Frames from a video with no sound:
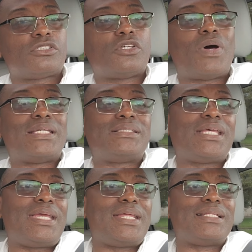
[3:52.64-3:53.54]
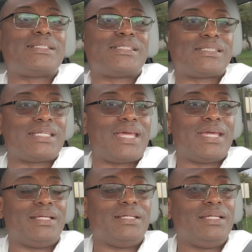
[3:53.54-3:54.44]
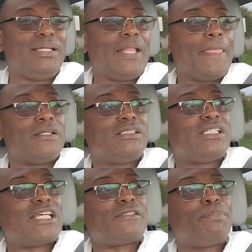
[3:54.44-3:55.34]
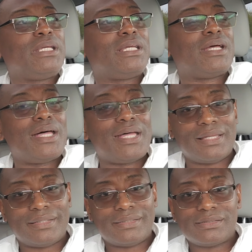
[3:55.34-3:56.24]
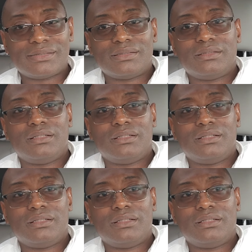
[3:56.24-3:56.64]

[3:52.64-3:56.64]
So I say that to say, just because